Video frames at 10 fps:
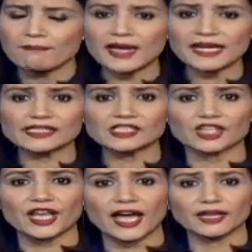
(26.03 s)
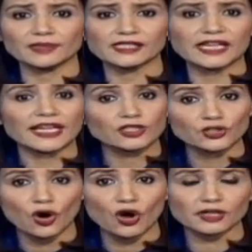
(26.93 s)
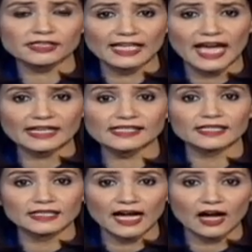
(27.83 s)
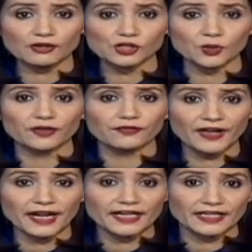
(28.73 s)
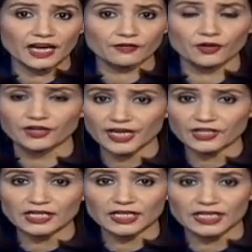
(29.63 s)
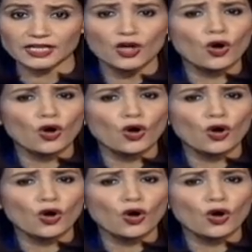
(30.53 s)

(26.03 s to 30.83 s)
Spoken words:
Many stray animals like dogs, cats and cows who were fed and cared for regularly